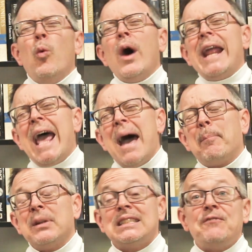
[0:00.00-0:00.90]
What
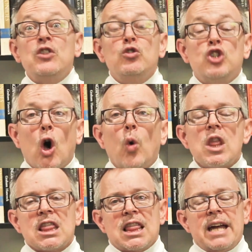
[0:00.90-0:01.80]
happens if you
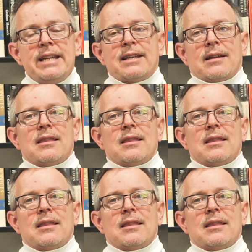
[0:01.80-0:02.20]
don't like